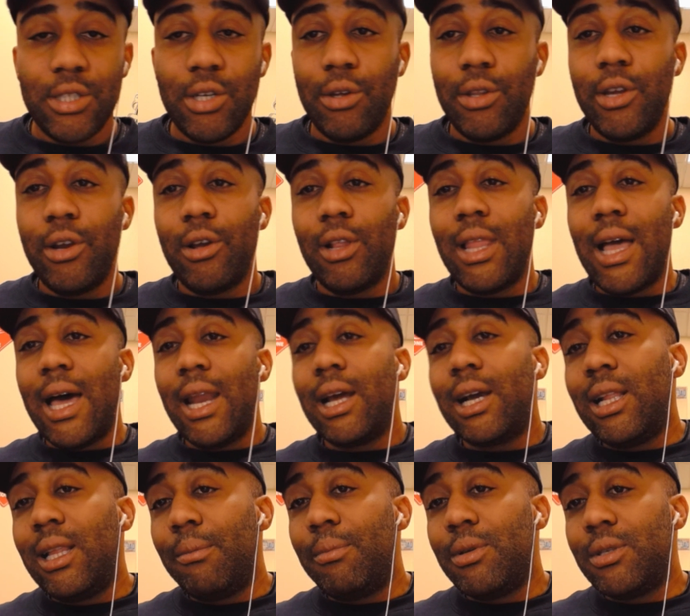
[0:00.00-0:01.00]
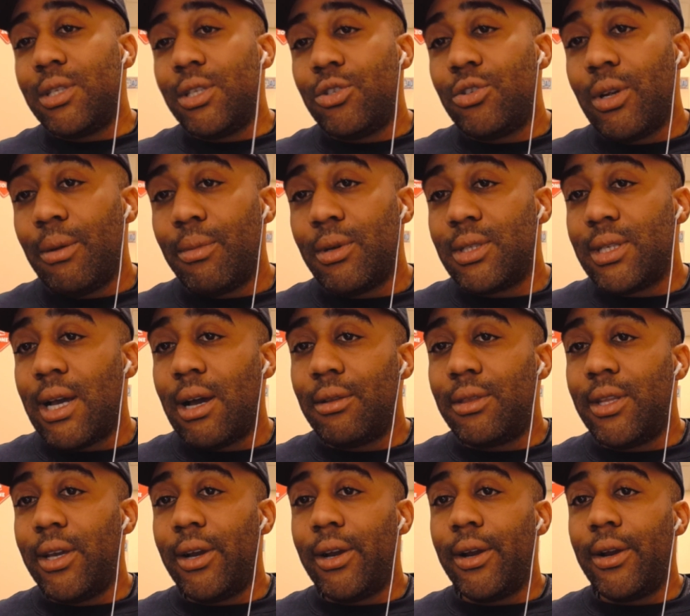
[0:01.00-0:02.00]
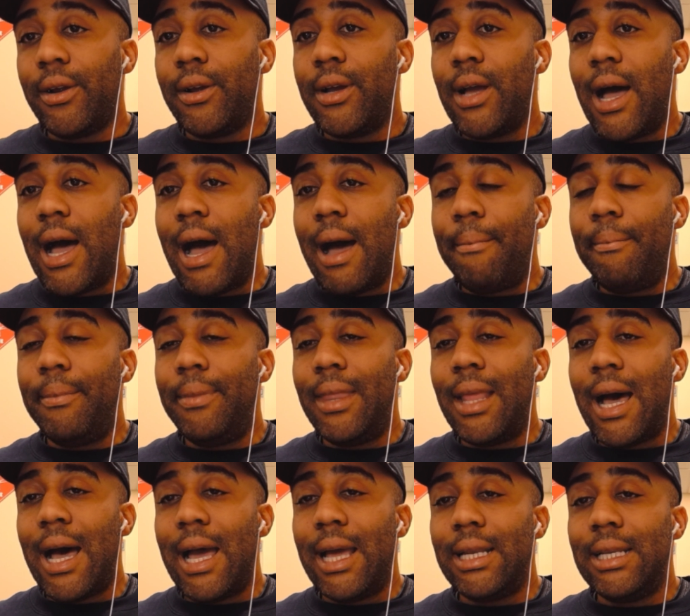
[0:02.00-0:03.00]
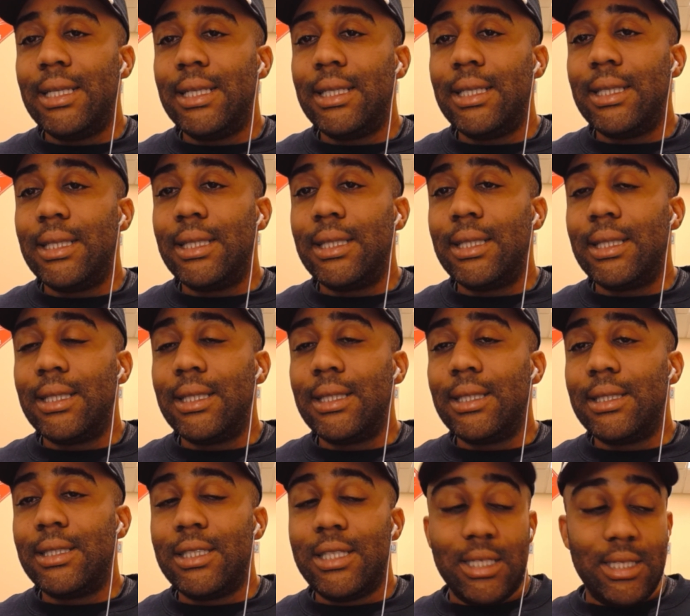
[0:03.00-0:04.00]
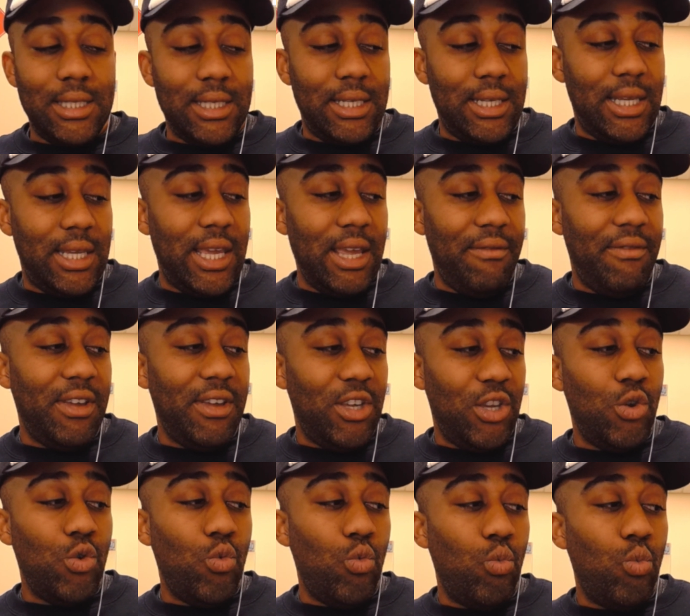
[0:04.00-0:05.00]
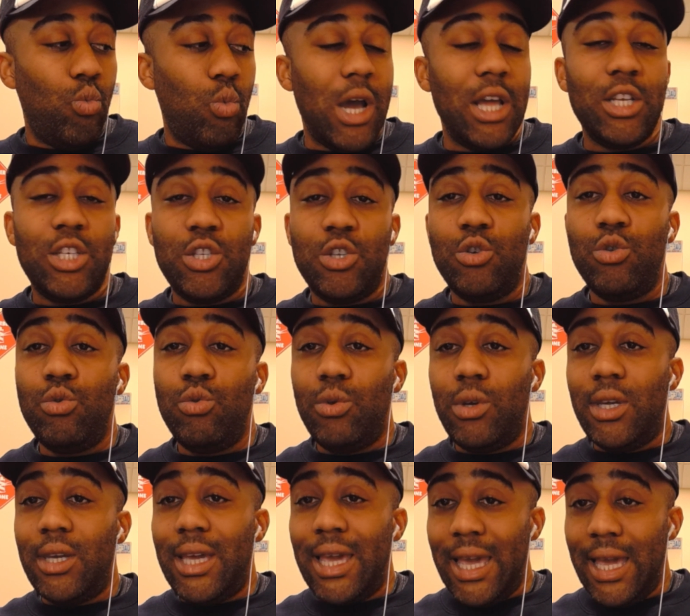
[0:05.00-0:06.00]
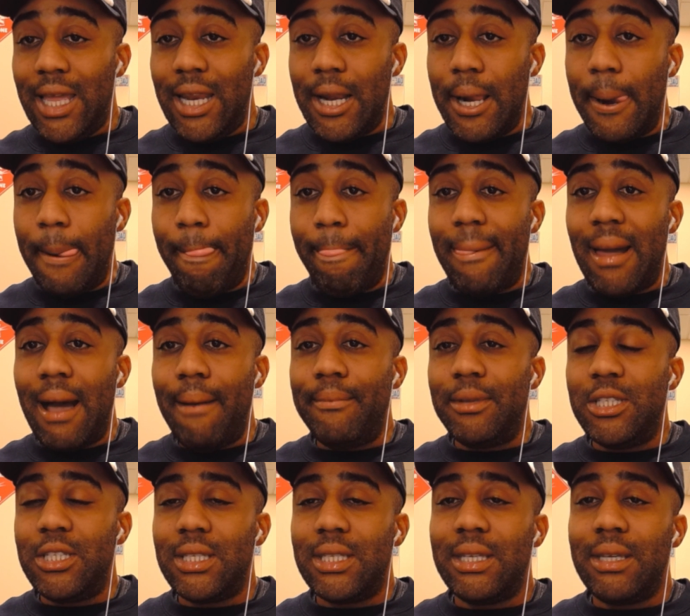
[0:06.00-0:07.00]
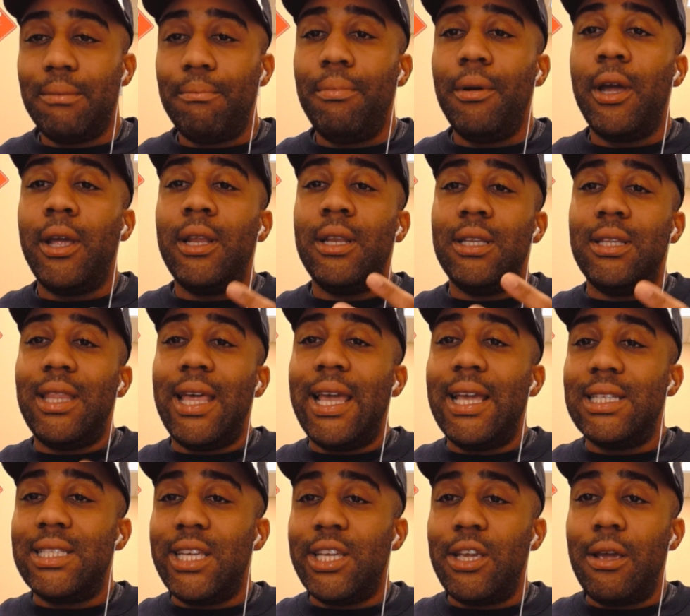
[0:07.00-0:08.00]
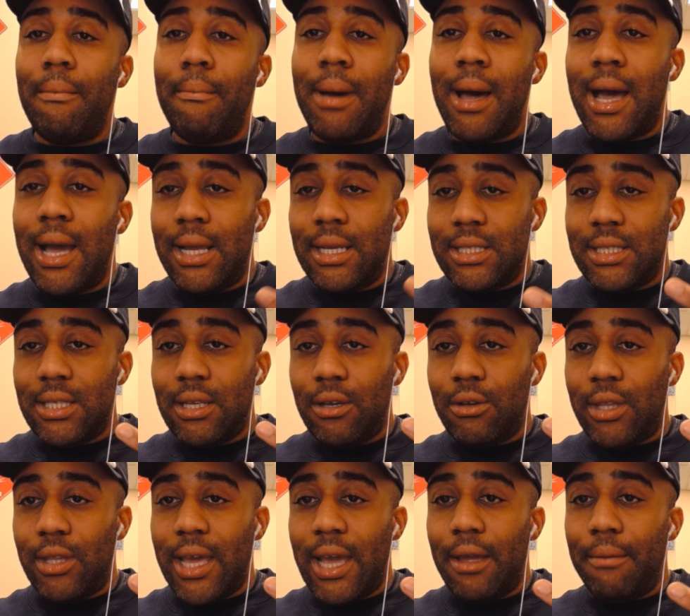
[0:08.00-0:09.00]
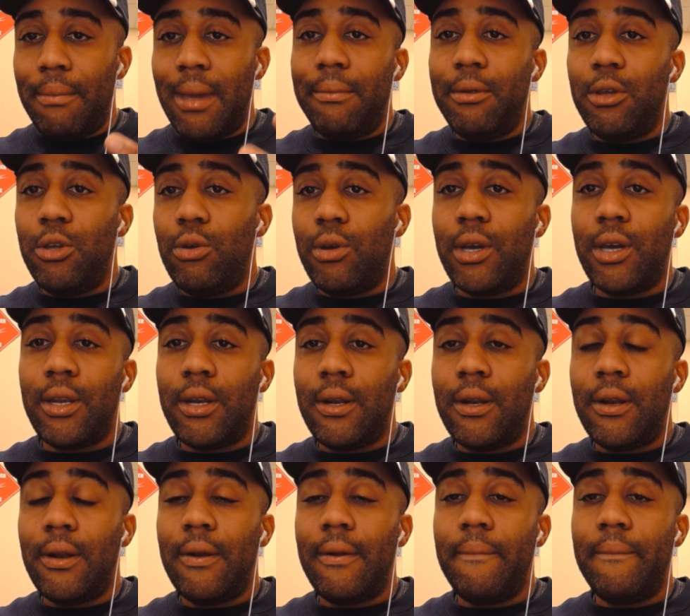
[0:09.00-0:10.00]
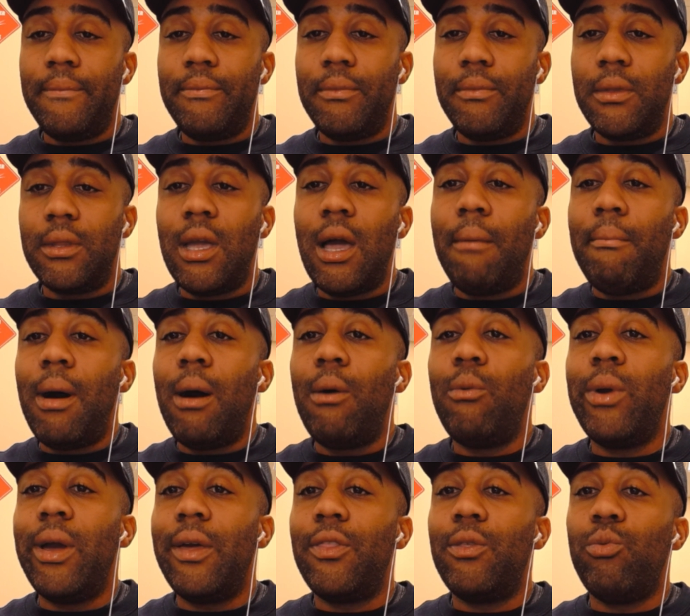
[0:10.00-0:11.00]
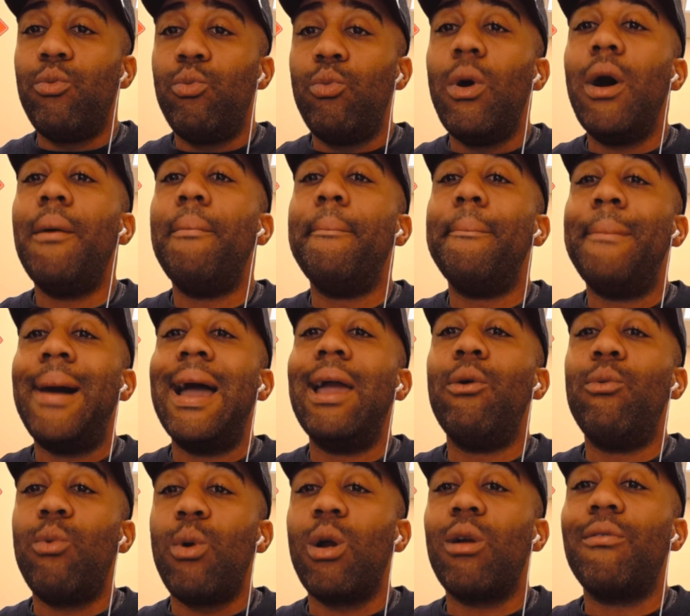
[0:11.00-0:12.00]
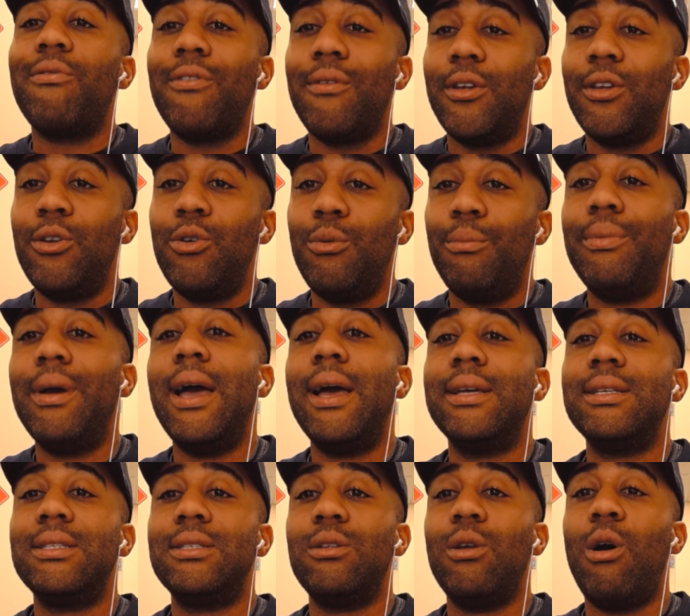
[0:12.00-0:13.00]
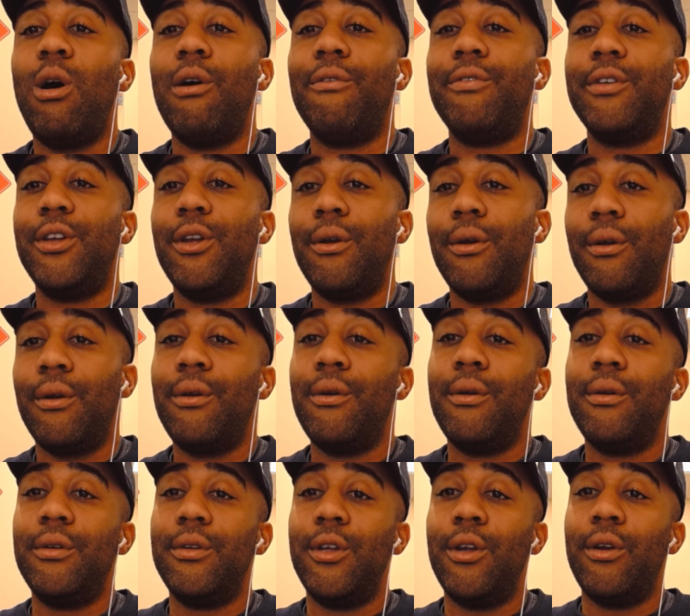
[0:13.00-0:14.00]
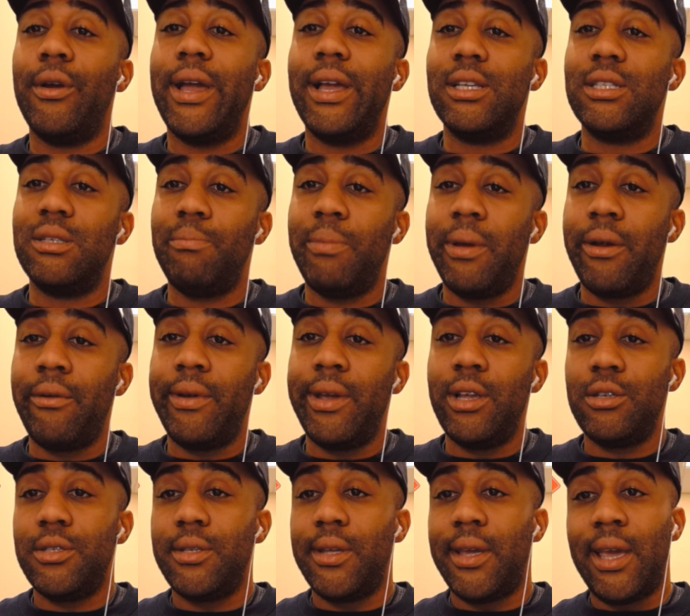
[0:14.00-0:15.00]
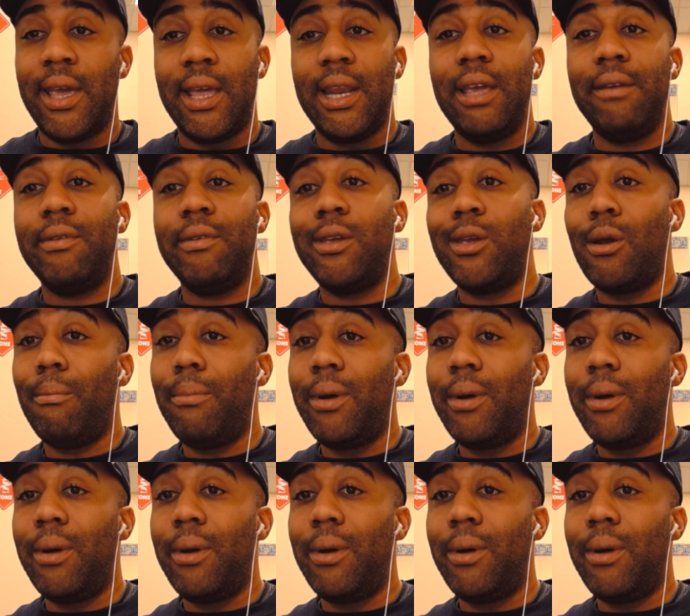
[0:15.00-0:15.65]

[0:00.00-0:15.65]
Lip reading: So there are a lot of clippers and trimmers out there. I'm not just giving you what to get. I'm just putting things in your mind so that maybe you could come up with what might work for you best, offer your experience and even your